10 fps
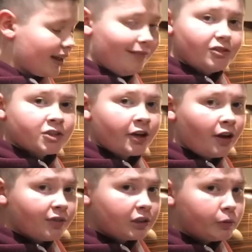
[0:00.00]
I've just got it
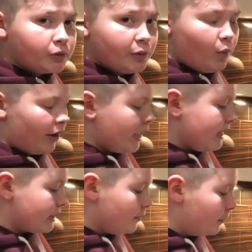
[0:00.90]
off the cooling wire.
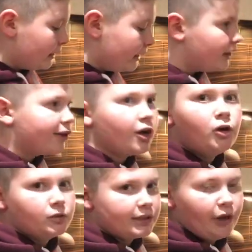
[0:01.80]
It's completely
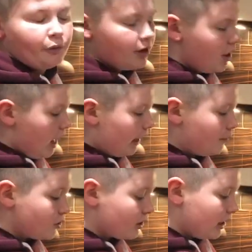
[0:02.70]
cold now, and I'm
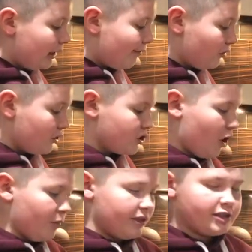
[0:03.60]
just going to level the
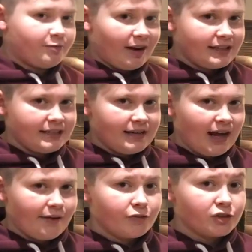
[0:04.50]
top with a serrated
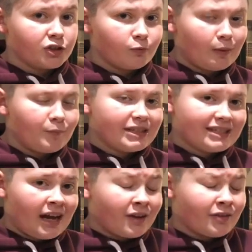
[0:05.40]
knife, just so when we
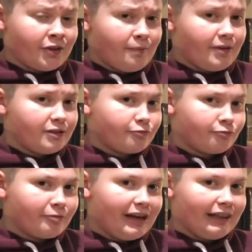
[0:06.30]
stack them it's
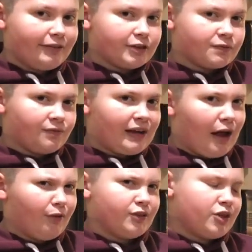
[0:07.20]
really just flat
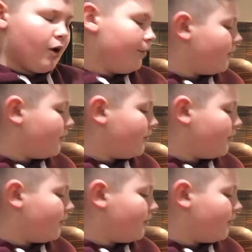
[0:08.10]
on the top.